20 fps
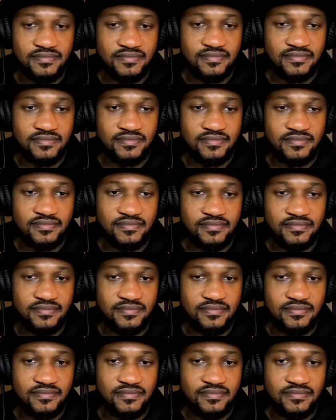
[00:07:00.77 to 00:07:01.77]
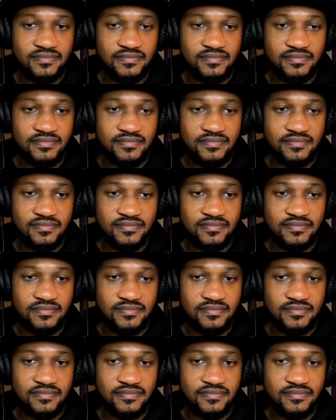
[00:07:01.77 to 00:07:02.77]

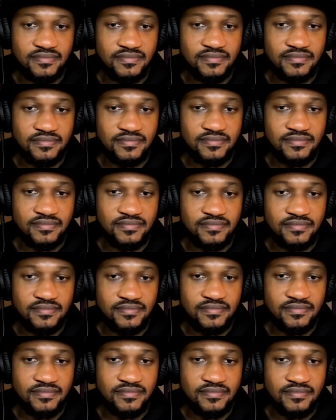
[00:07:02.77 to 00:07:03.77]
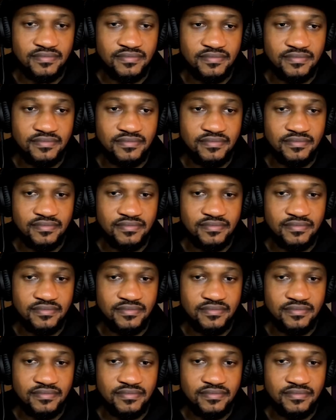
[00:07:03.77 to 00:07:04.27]
[no speech]